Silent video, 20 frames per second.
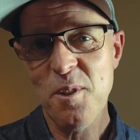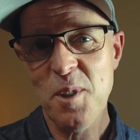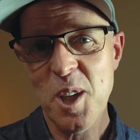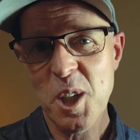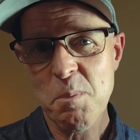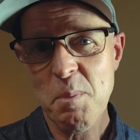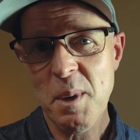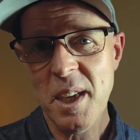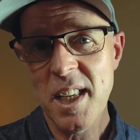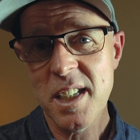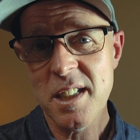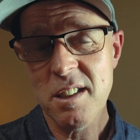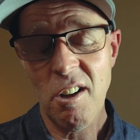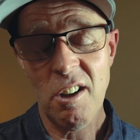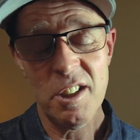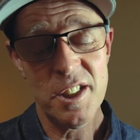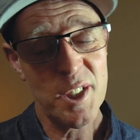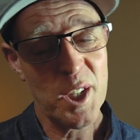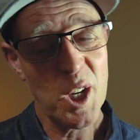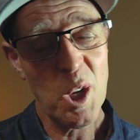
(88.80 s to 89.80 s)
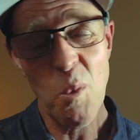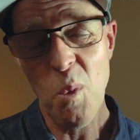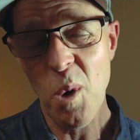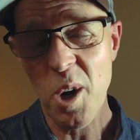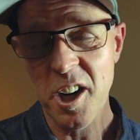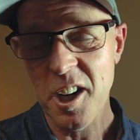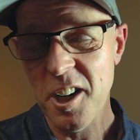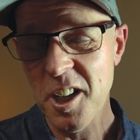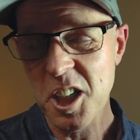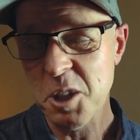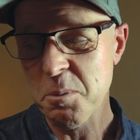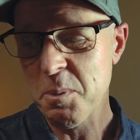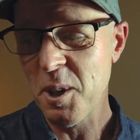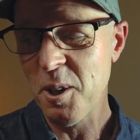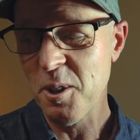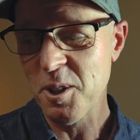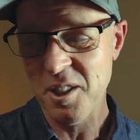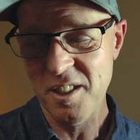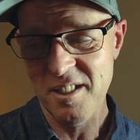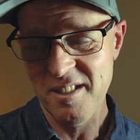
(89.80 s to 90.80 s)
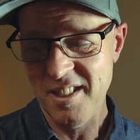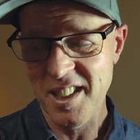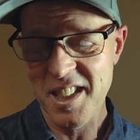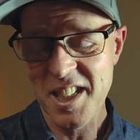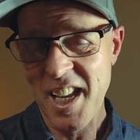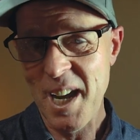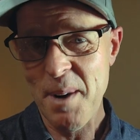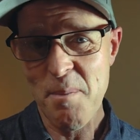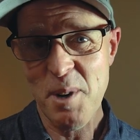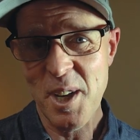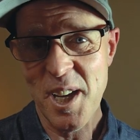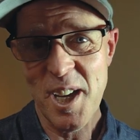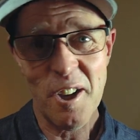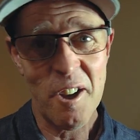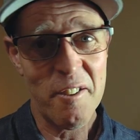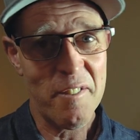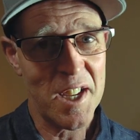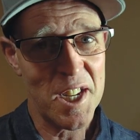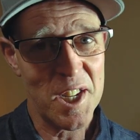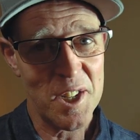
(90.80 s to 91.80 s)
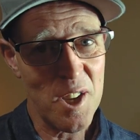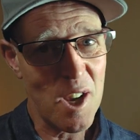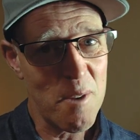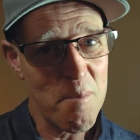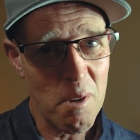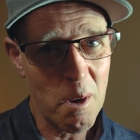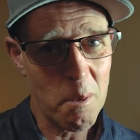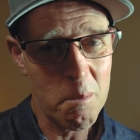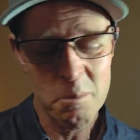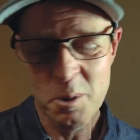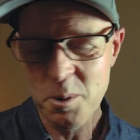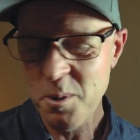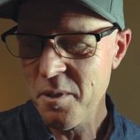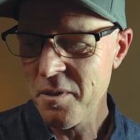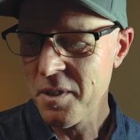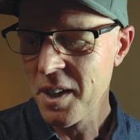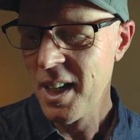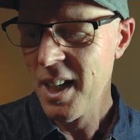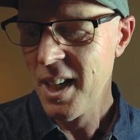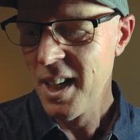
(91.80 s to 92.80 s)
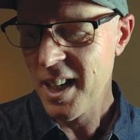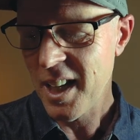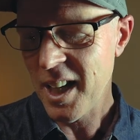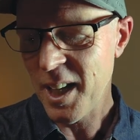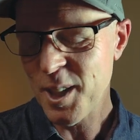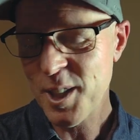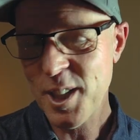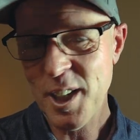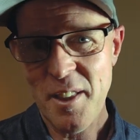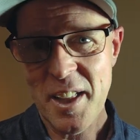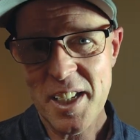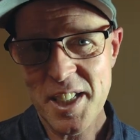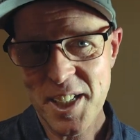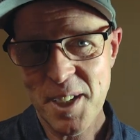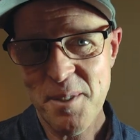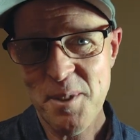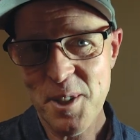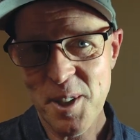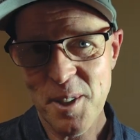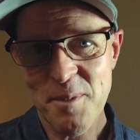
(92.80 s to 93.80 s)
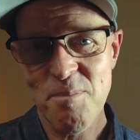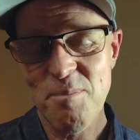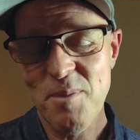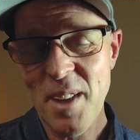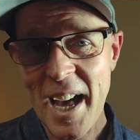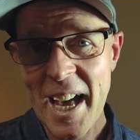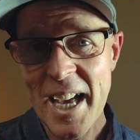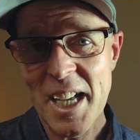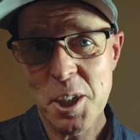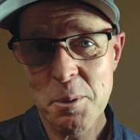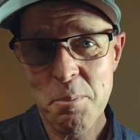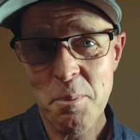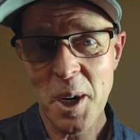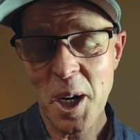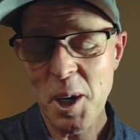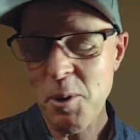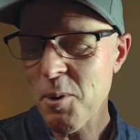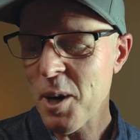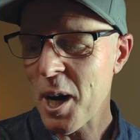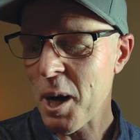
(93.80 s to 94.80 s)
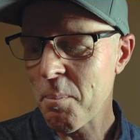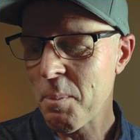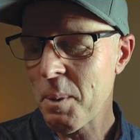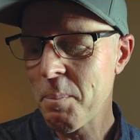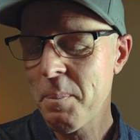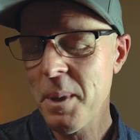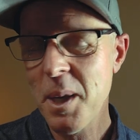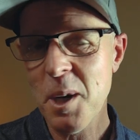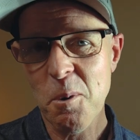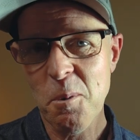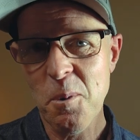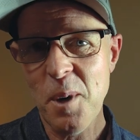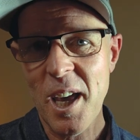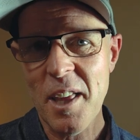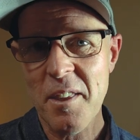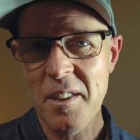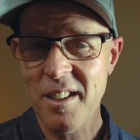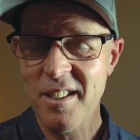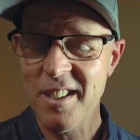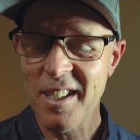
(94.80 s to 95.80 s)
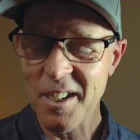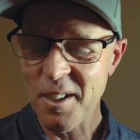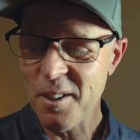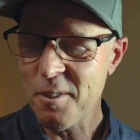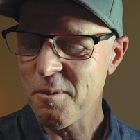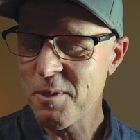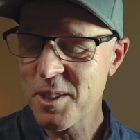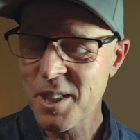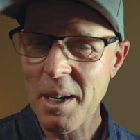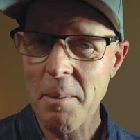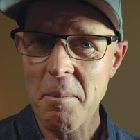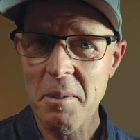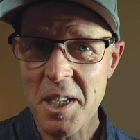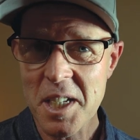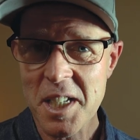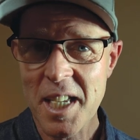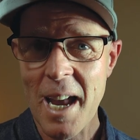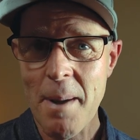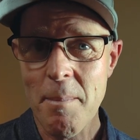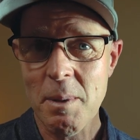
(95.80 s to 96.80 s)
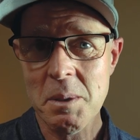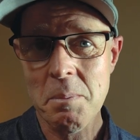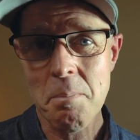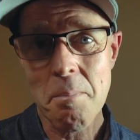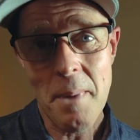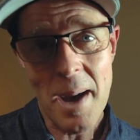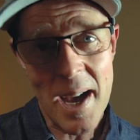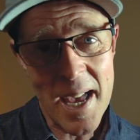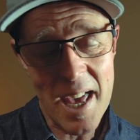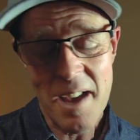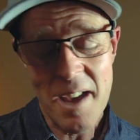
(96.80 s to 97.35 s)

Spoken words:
on these meters. I don't know what it is, because this camera here I've had no problems with, so they seem to age pretty well. But be aware that, you know, some of these cameras may